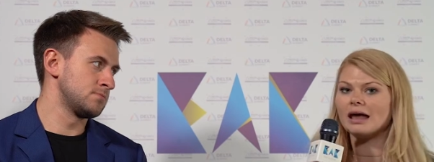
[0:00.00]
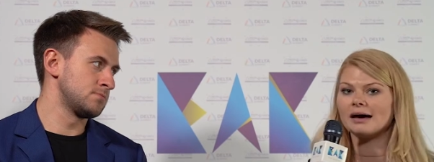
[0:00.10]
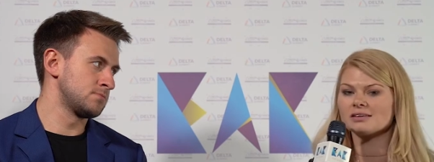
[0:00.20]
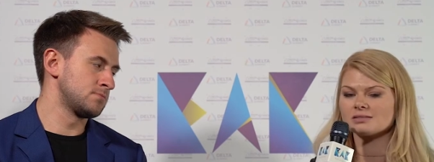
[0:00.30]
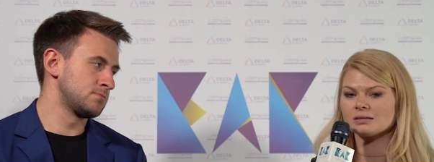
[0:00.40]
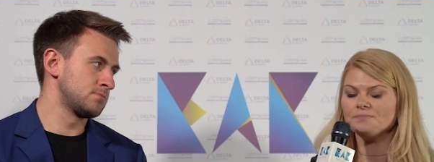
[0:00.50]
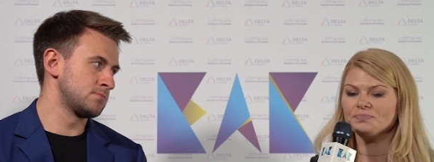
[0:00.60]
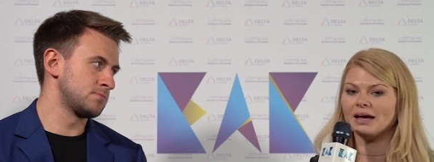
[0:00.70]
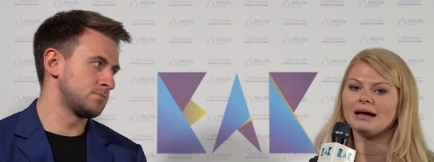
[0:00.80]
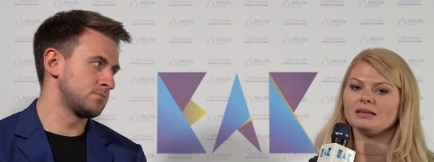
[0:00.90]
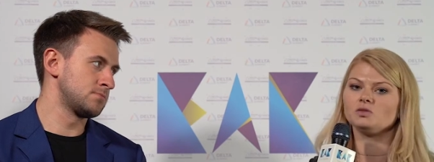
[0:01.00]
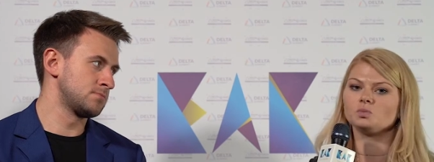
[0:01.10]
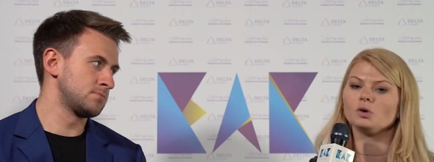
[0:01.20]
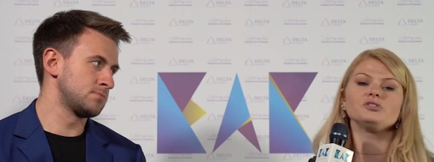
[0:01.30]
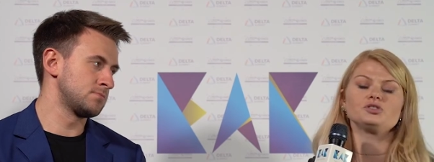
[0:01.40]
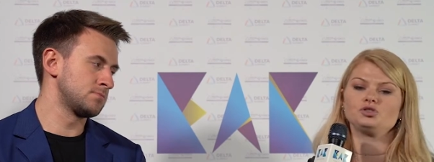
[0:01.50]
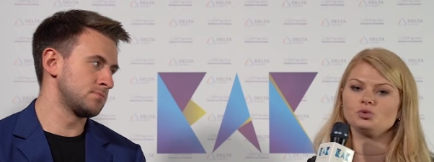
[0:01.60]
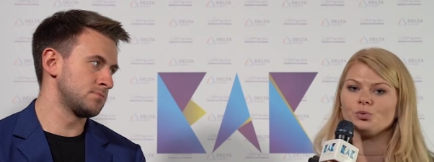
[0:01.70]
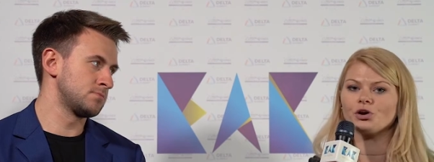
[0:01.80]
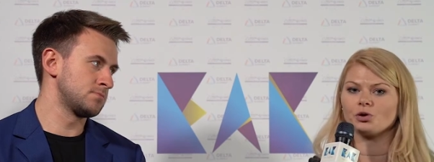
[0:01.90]
Speaker 1: in us and wanted to
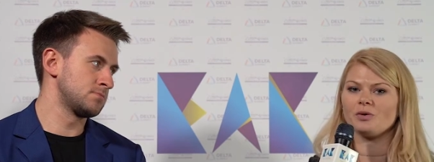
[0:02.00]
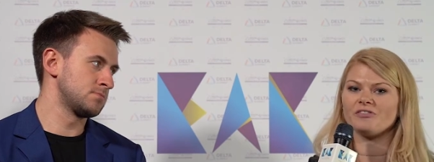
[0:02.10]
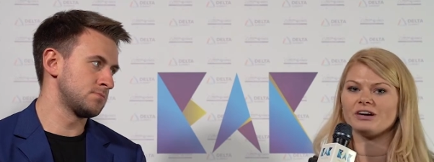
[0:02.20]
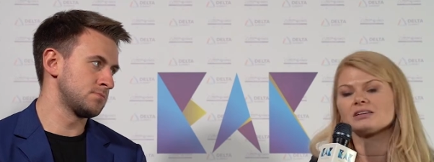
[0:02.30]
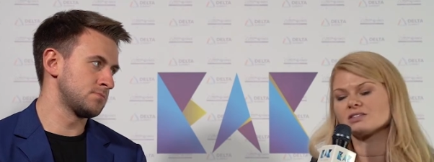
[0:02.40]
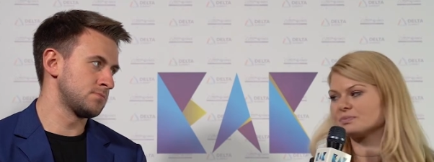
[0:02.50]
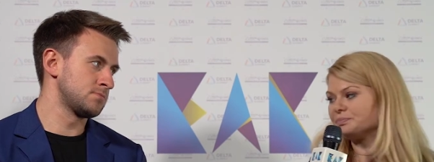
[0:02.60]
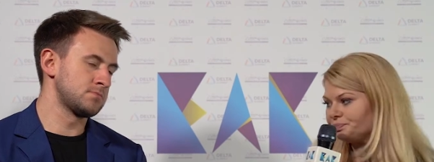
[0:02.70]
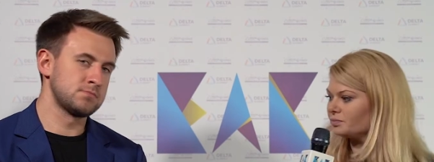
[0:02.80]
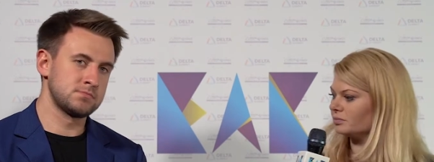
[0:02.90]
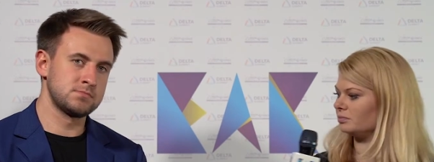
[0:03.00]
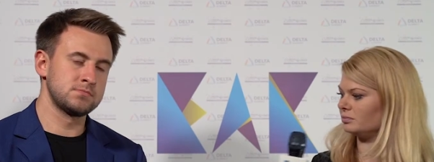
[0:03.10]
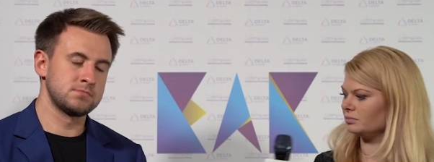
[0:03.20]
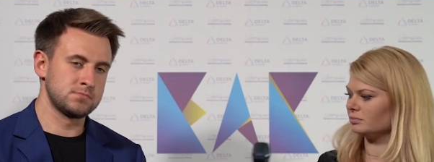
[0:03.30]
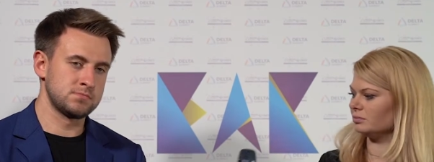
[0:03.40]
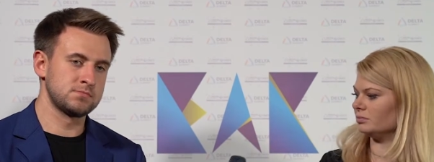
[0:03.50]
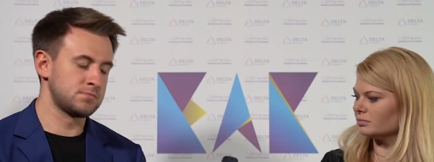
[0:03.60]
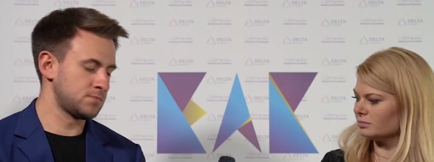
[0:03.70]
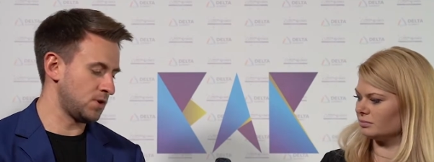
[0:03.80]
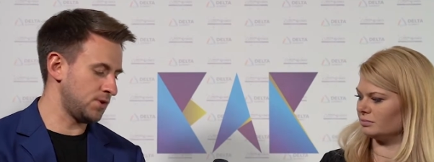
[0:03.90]
work with us.
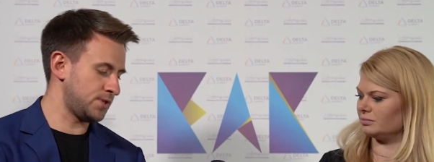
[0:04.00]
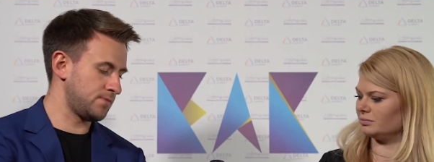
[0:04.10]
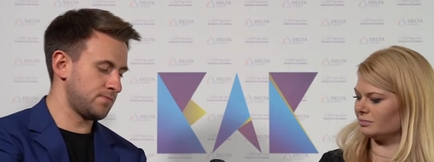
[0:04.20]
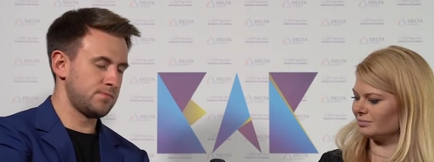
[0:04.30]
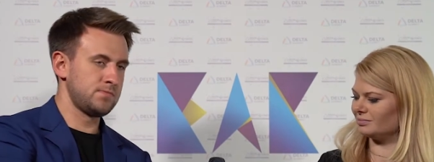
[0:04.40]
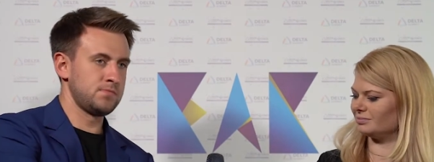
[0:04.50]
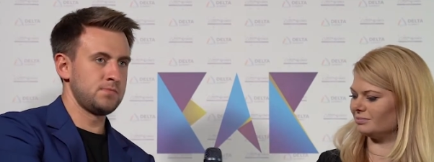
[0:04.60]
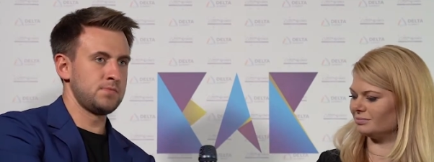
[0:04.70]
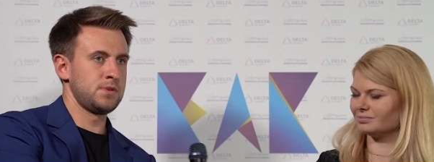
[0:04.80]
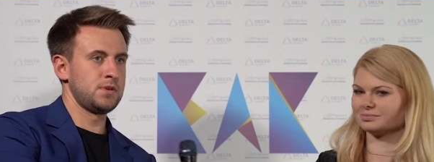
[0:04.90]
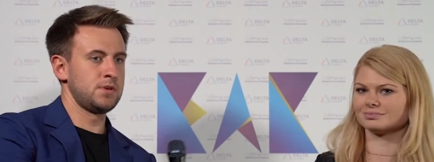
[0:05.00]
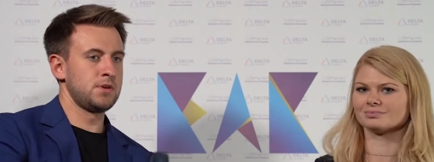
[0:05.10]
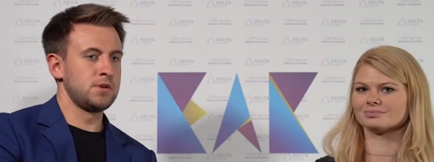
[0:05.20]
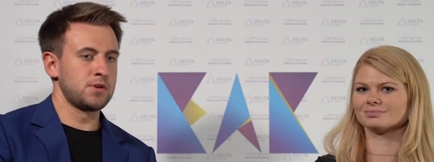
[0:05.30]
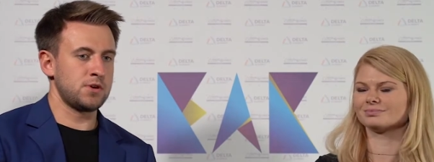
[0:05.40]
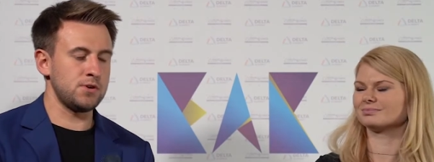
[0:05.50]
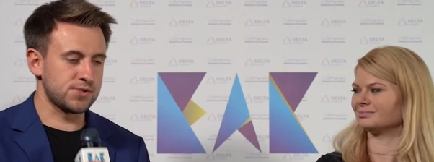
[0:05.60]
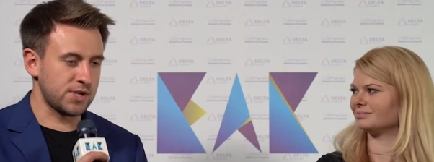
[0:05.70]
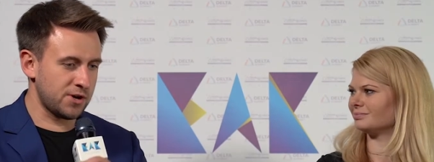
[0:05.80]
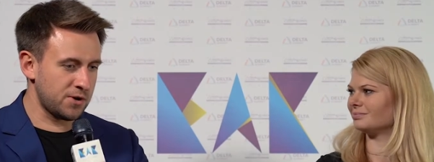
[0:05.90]
Awesome.
Speaker 2: Cool,
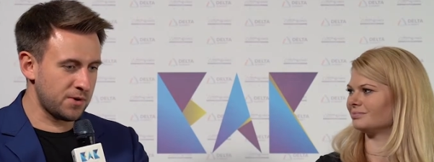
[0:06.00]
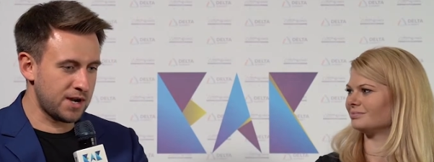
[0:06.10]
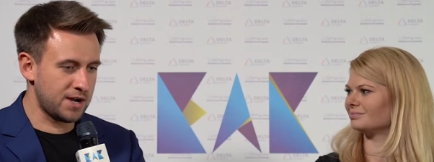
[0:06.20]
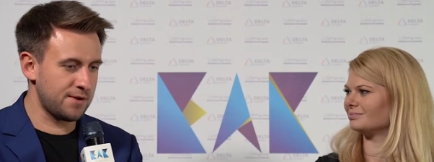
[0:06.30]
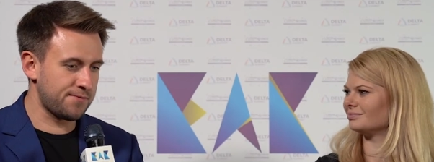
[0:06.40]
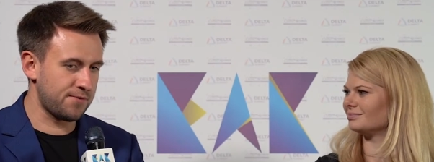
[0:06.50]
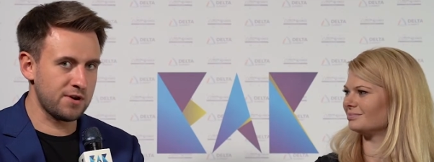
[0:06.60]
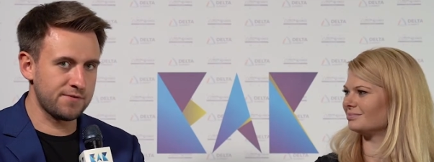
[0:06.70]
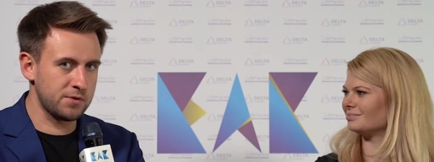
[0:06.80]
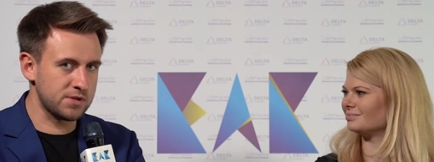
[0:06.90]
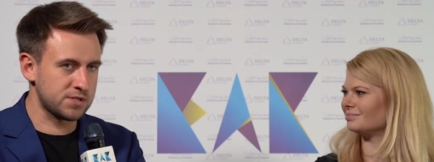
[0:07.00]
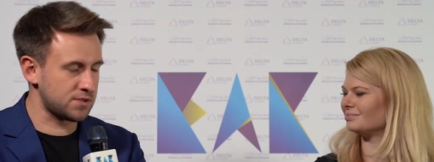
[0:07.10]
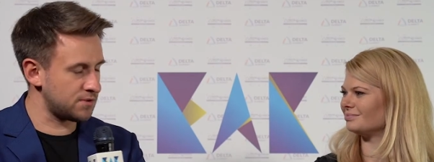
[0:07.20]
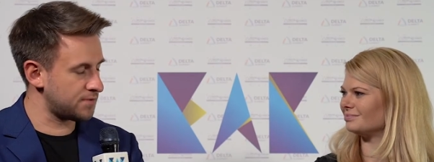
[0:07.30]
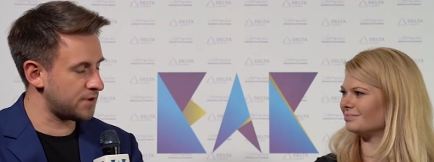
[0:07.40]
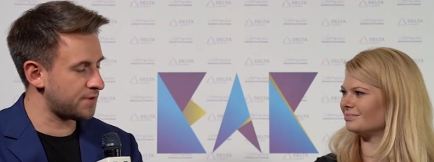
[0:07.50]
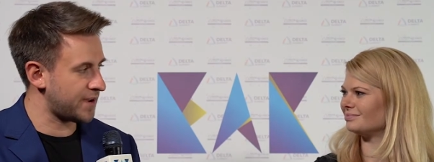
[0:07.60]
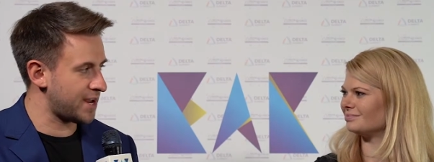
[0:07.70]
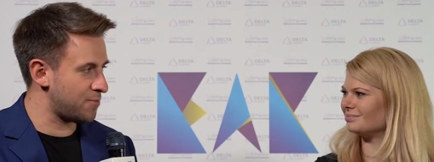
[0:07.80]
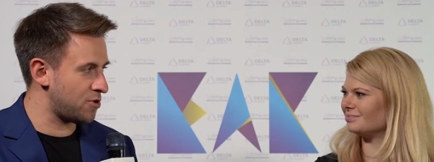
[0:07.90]
so uh, for our viewers to you know,
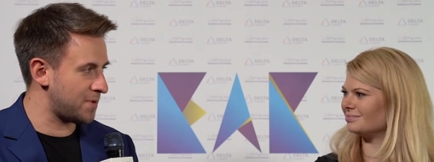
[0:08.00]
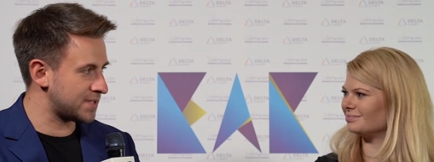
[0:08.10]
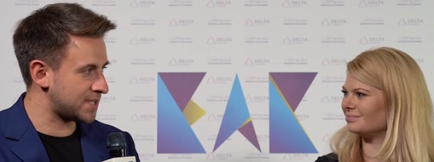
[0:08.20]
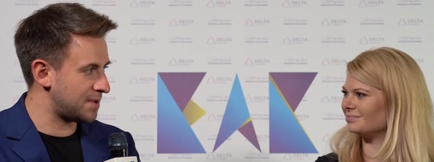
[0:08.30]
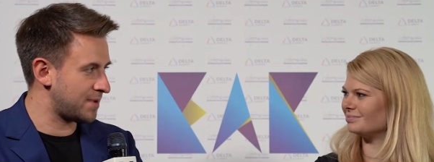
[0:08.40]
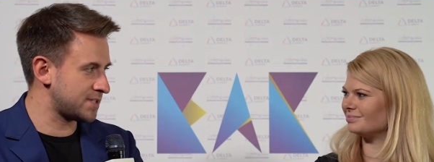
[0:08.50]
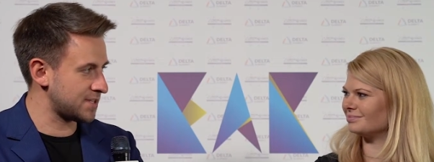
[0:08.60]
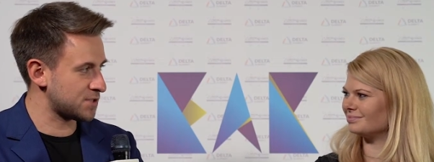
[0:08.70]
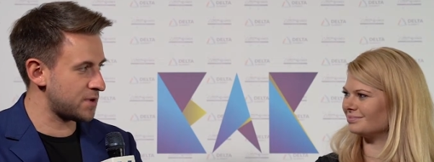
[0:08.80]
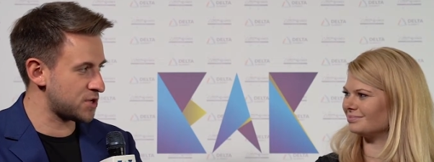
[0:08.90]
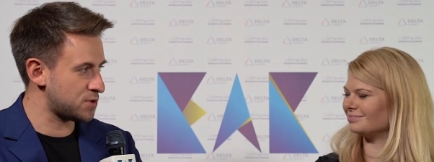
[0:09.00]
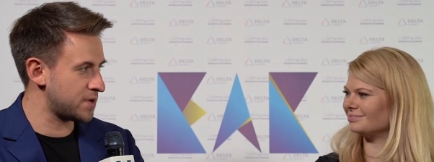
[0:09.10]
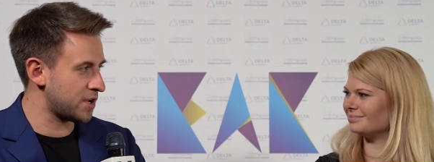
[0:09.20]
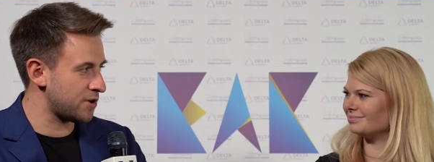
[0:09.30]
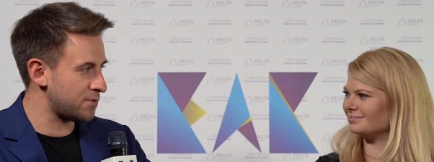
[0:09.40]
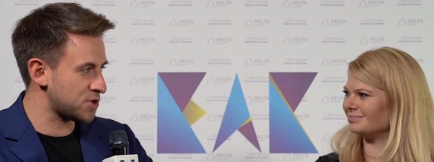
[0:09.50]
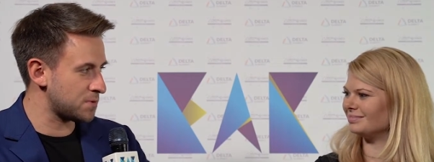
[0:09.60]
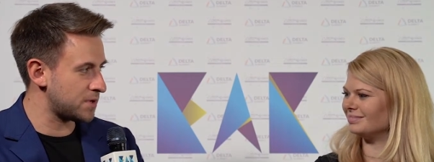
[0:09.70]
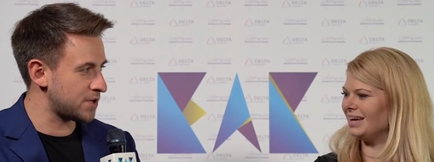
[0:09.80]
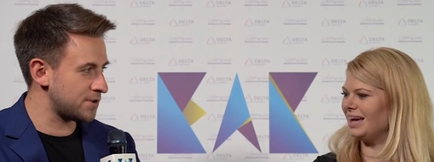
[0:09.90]
find out more about Salamantex, where should we go, what
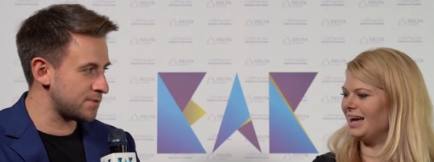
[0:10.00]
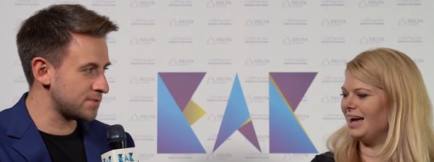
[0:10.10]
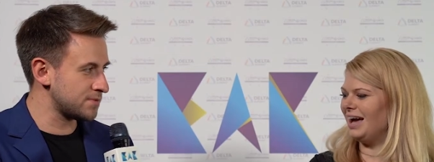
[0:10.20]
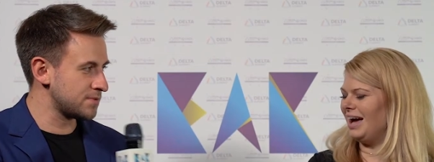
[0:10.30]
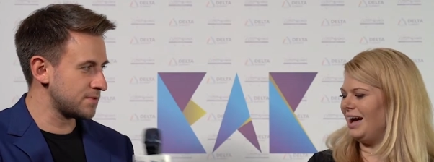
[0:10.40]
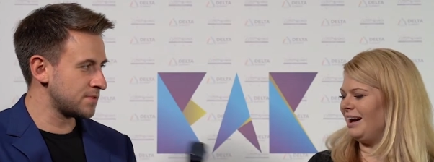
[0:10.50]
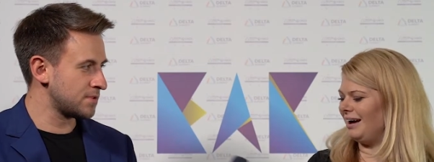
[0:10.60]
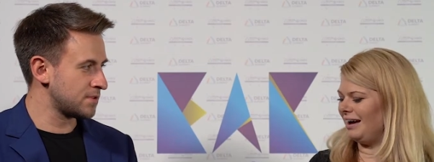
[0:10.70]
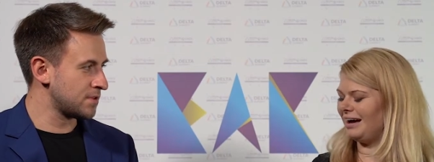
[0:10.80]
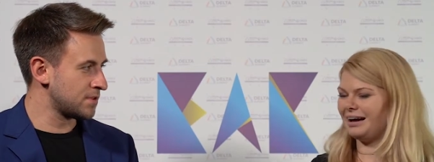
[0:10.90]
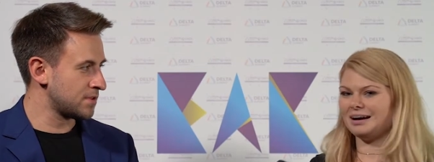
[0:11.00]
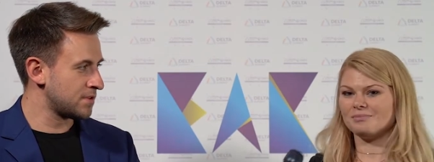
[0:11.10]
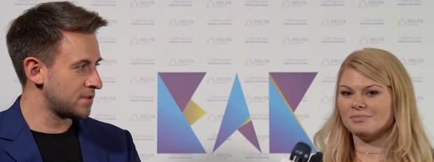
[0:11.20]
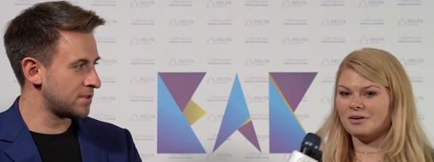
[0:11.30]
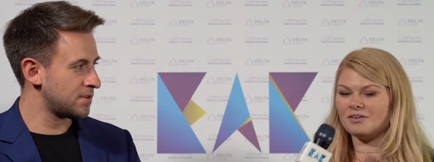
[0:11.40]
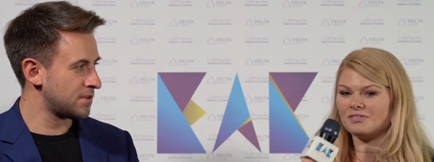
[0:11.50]
should we do? Um,